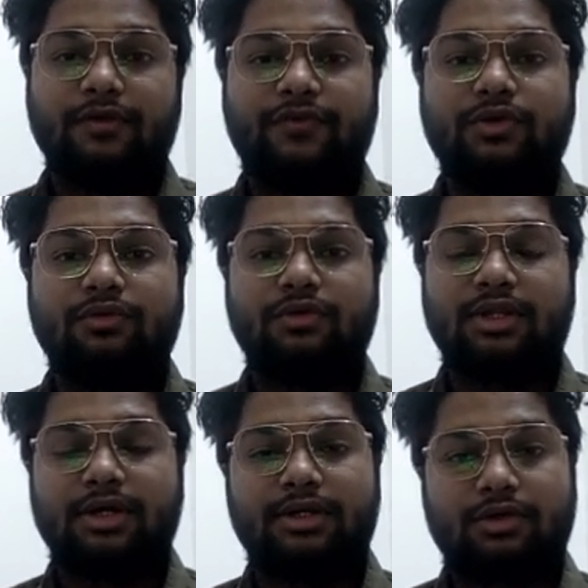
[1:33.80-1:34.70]
If you
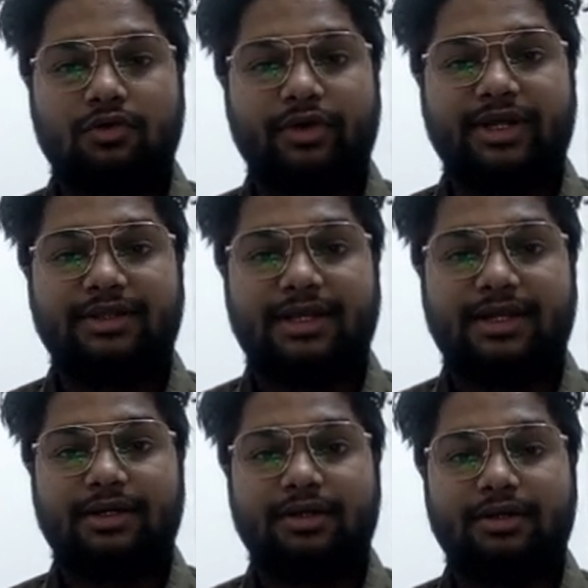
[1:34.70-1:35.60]
learn coding,
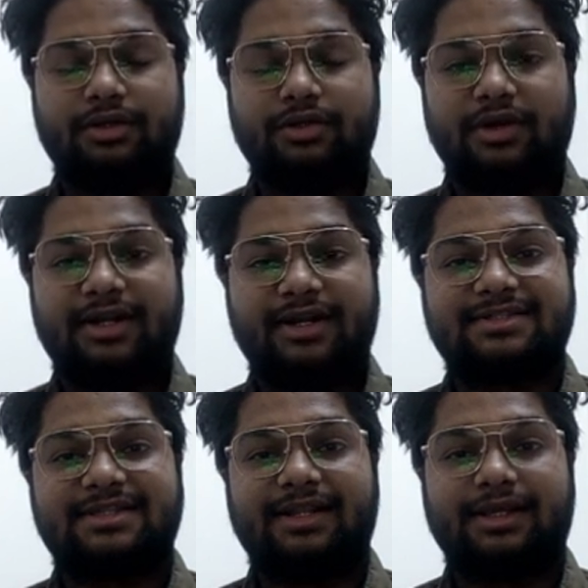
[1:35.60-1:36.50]
then you can
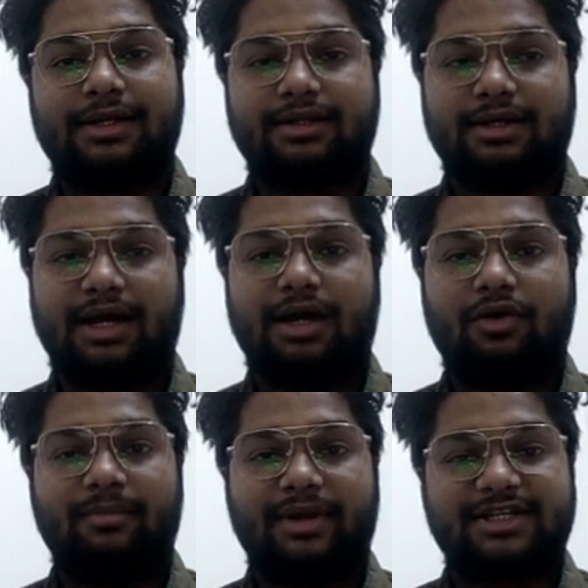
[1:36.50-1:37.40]
understand that
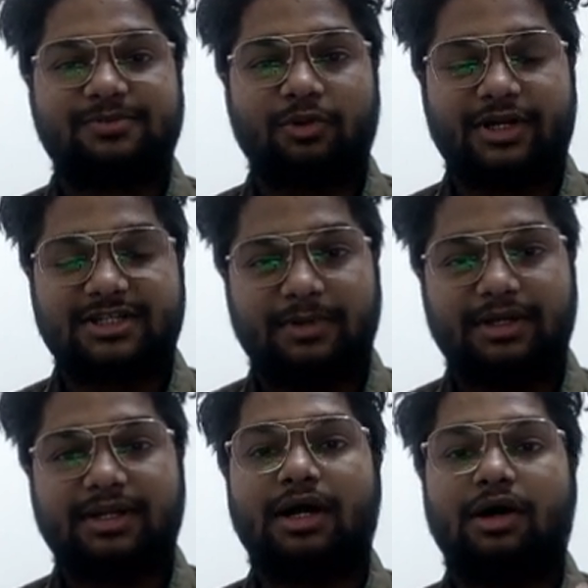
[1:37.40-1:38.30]
how Metasploit is
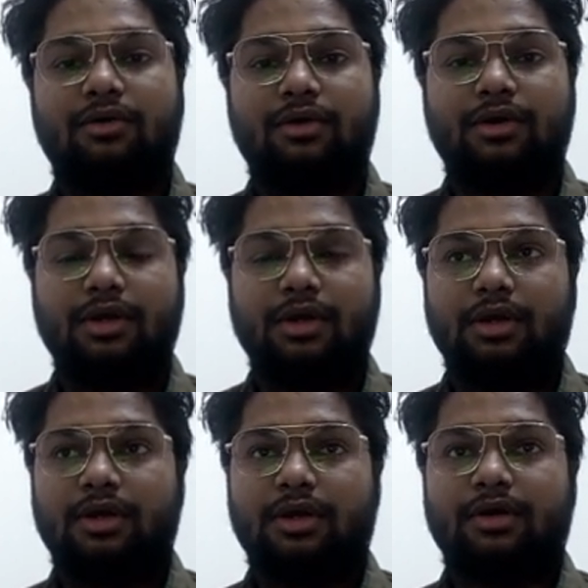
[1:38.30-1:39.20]
built, how
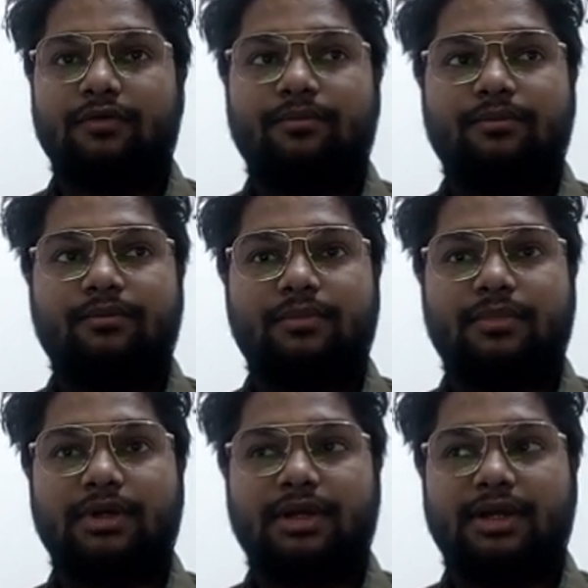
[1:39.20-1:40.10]
uh,
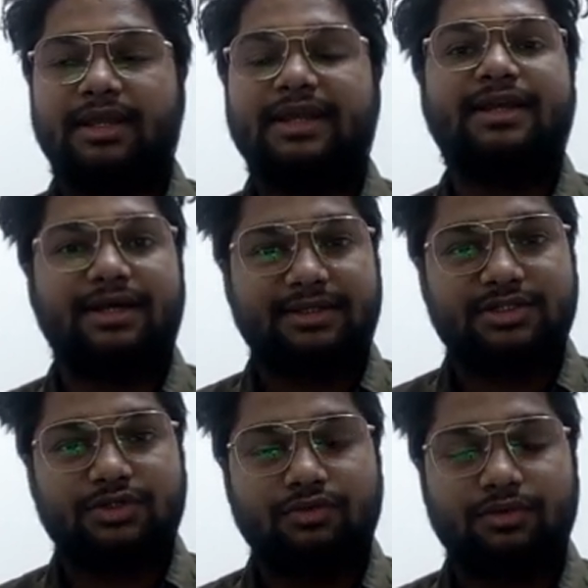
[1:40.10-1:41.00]
any other
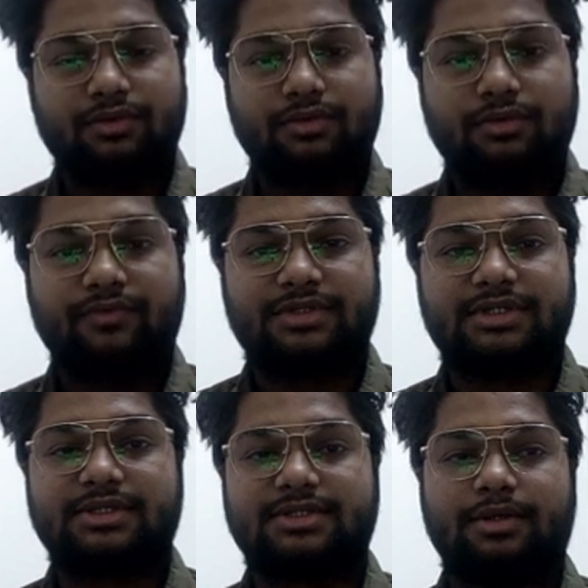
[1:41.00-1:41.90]
tool
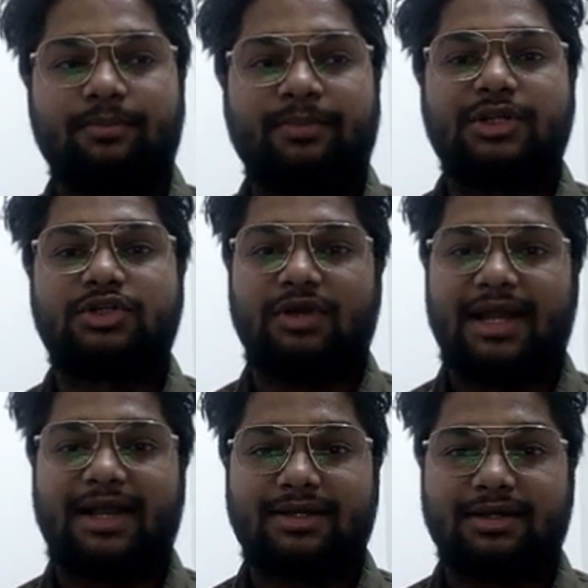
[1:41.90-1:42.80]
which is built to
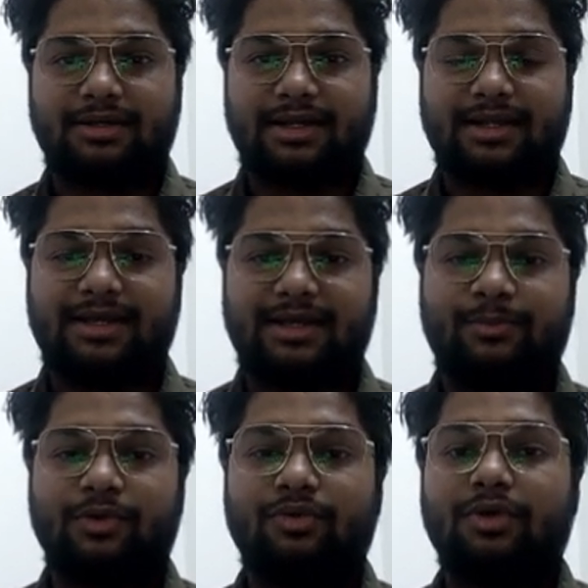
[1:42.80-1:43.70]
hack can
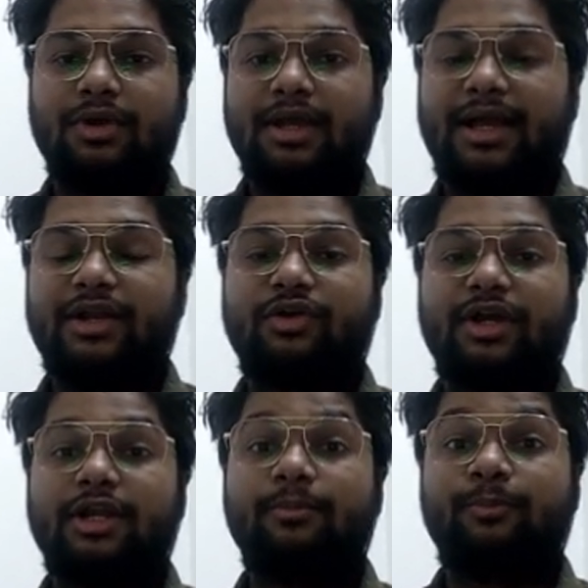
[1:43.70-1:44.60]
help you, and you
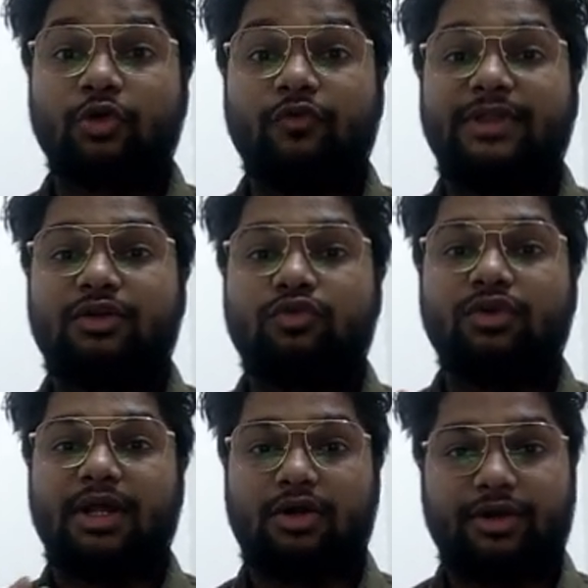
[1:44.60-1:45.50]
can improve that
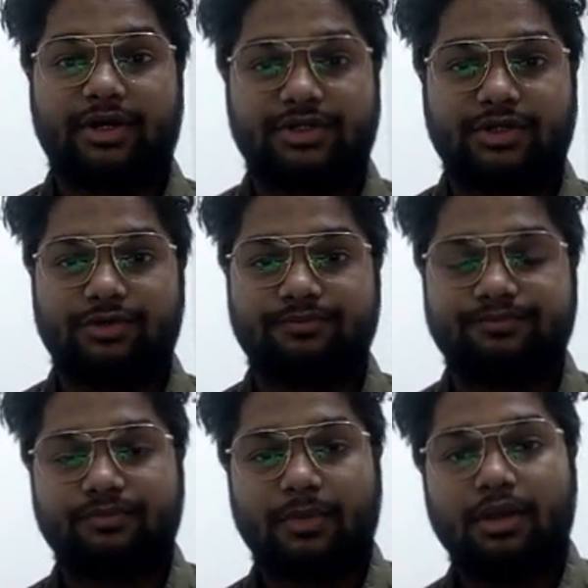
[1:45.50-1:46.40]
tool according to you.
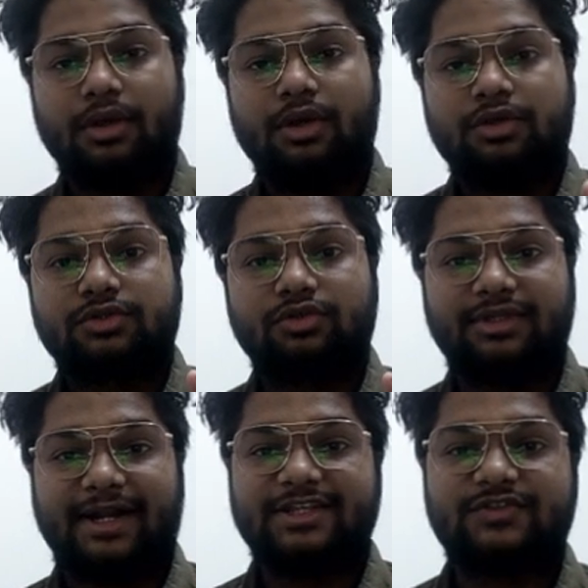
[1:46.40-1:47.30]
So
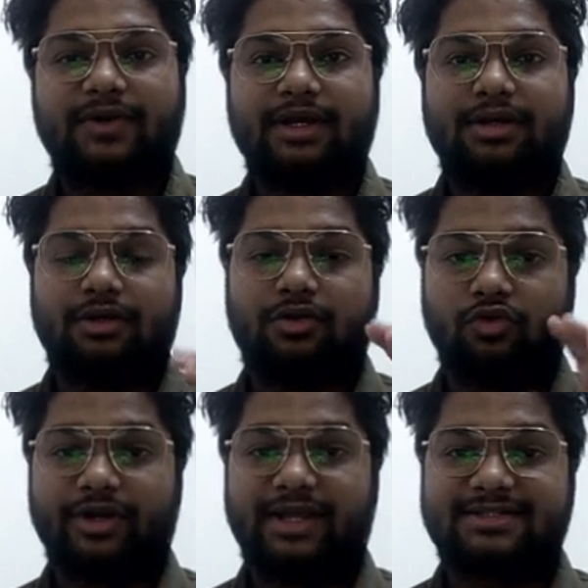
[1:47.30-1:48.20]
that is why
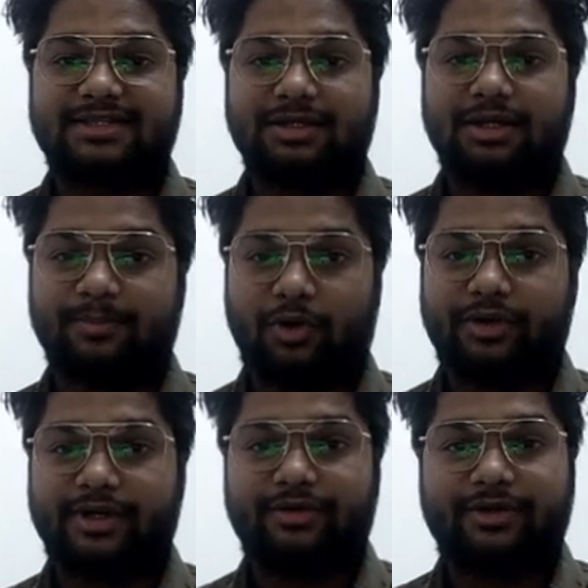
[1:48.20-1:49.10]
coding is
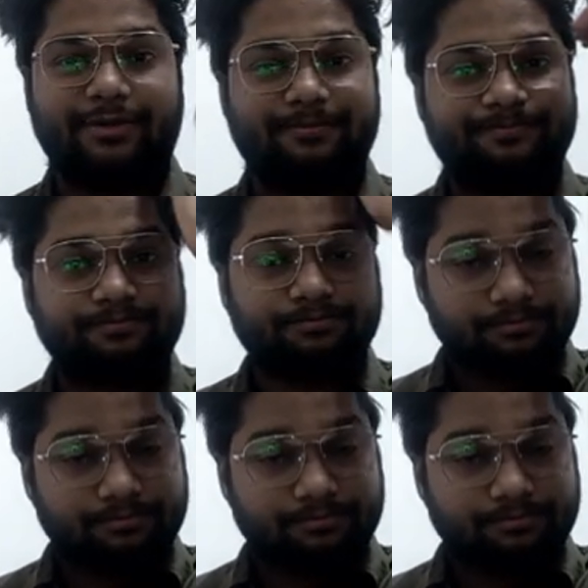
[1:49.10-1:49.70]
important. Okay,